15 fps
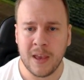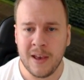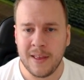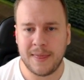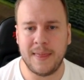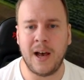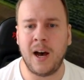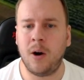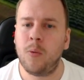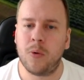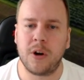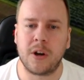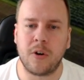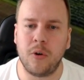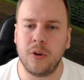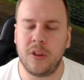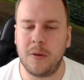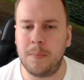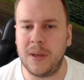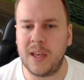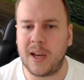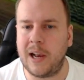Now we're going to
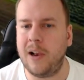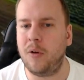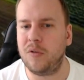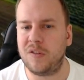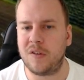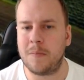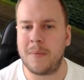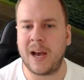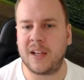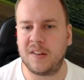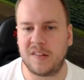be close to max